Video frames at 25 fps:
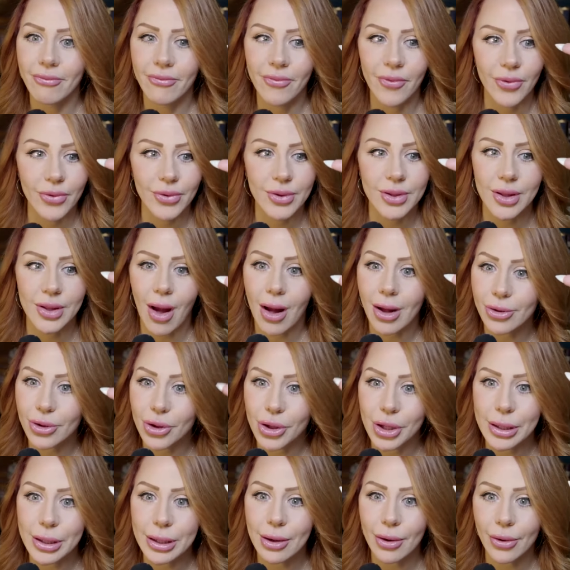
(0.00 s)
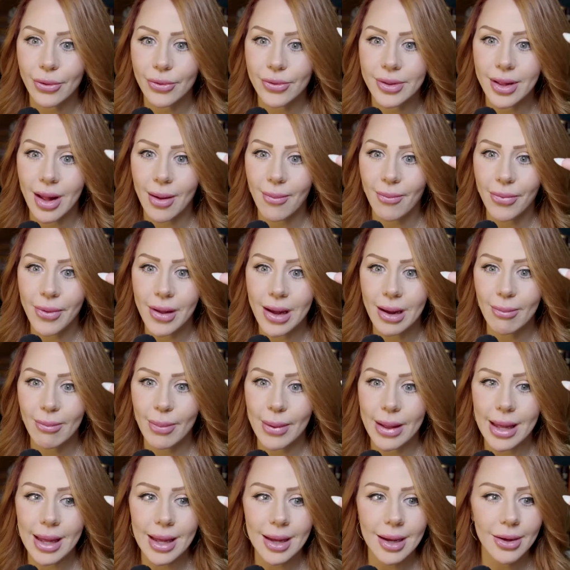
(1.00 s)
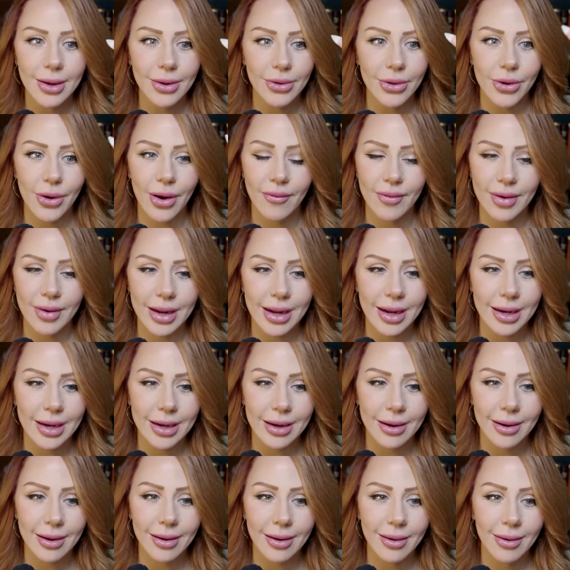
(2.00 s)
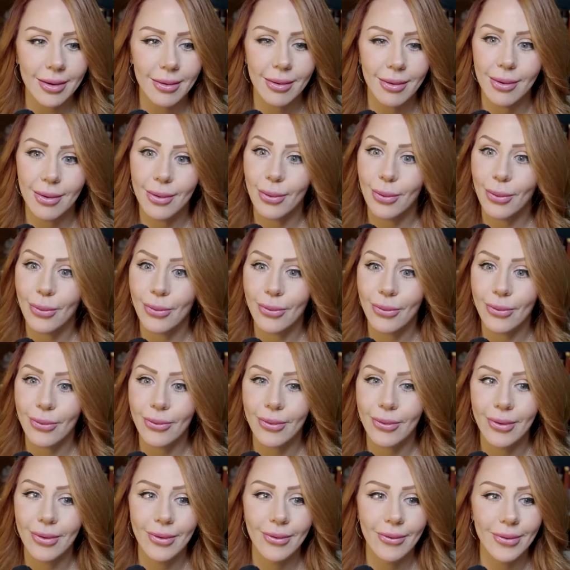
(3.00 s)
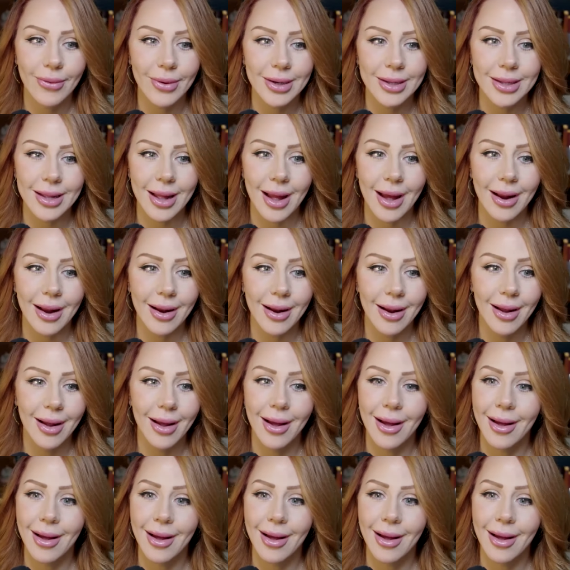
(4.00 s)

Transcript: Versace or something big? Do you have any idea? What is that?